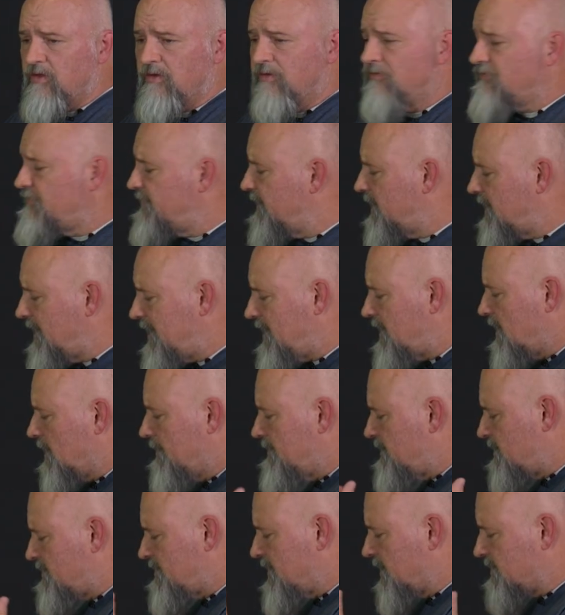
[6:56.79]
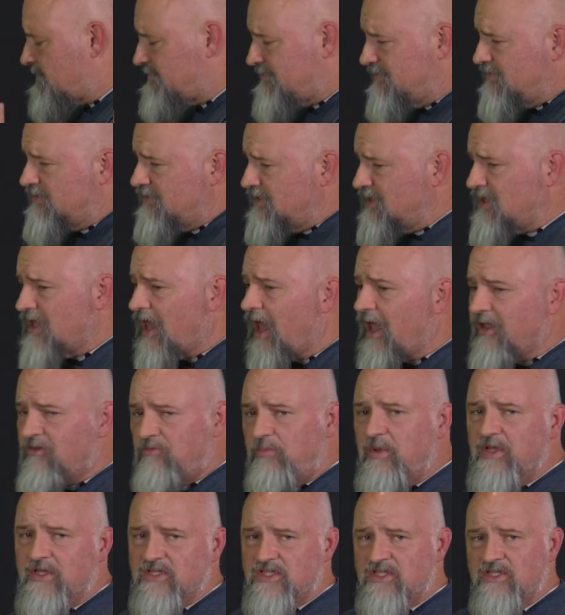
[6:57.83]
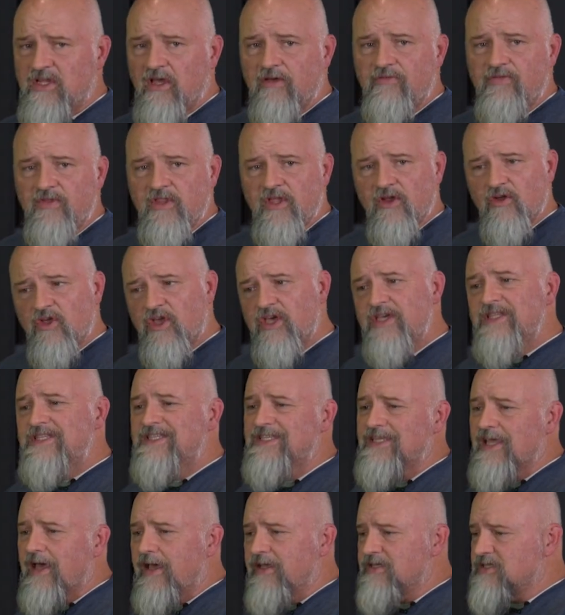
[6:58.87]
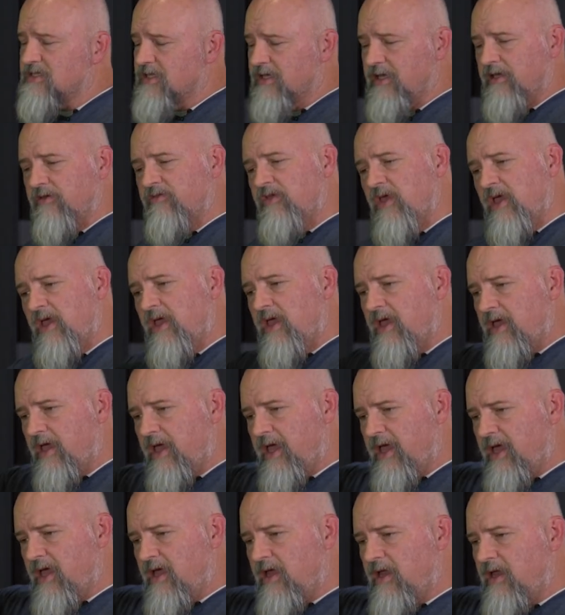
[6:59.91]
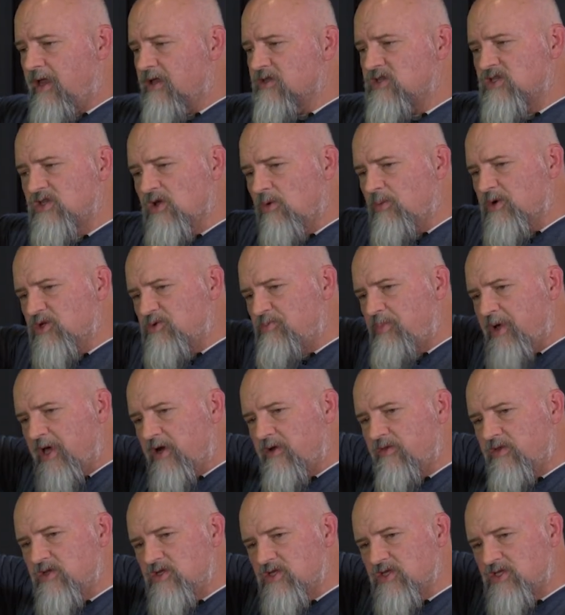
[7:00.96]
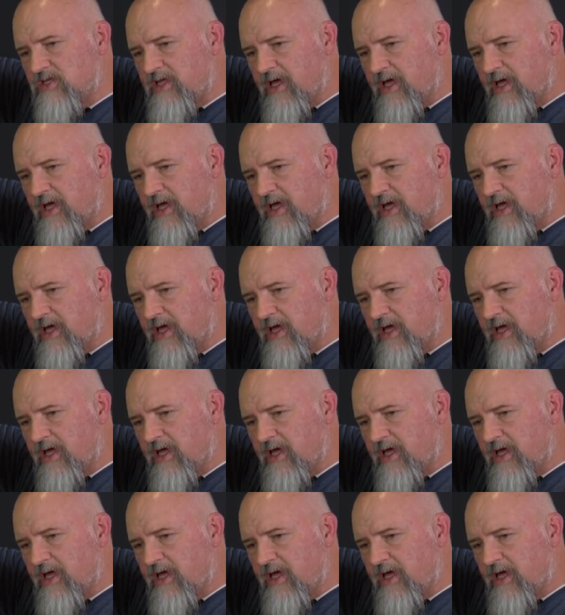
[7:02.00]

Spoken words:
You can fit a nice bit of stuff in there, good size things, and it's so much better than just